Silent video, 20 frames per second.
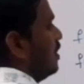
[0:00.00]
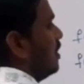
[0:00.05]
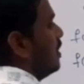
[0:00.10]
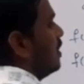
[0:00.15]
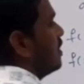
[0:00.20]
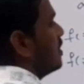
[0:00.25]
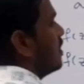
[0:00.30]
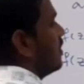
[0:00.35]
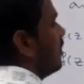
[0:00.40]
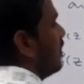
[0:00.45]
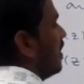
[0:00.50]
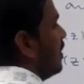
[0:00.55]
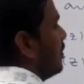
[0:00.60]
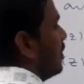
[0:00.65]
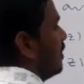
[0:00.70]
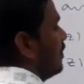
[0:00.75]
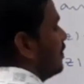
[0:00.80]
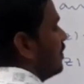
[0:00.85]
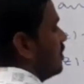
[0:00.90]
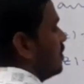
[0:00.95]
It is in the form
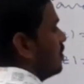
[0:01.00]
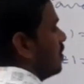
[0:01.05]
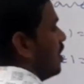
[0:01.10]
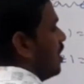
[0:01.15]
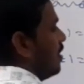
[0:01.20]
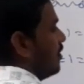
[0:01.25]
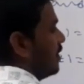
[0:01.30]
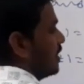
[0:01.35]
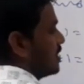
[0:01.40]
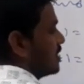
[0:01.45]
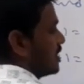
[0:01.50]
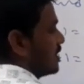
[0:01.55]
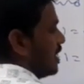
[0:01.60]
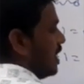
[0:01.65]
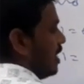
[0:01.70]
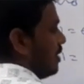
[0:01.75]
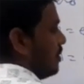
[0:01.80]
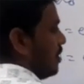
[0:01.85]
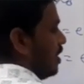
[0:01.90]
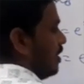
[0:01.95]
of u of x
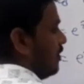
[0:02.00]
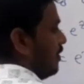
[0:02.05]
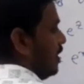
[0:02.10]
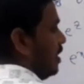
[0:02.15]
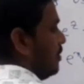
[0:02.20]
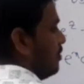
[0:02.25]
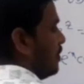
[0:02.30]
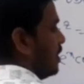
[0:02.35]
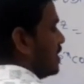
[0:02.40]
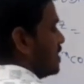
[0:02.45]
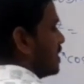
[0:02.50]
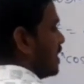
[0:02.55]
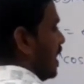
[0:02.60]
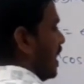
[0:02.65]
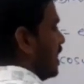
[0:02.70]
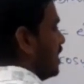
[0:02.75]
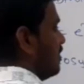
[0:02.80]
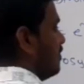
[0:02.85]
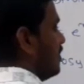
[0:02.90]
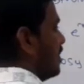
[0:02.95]
comma y plus
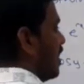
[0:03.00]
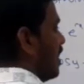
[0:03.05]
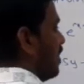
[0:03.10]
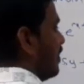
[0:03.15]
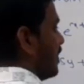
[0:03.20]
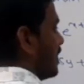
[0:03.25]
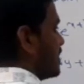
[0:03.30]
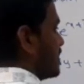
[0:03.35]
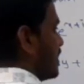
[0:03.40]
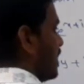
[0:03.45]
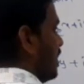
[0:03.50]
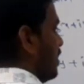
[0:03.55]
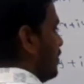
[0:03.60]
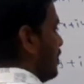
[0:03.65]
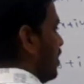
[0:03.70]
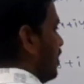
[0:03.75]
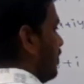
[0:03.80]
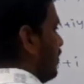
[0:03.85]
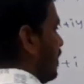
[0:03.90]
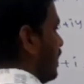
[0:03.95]
I v of x
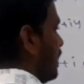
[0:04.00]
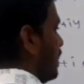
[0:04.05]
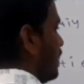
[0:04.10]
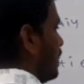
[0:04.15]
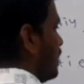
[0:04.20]
comma y.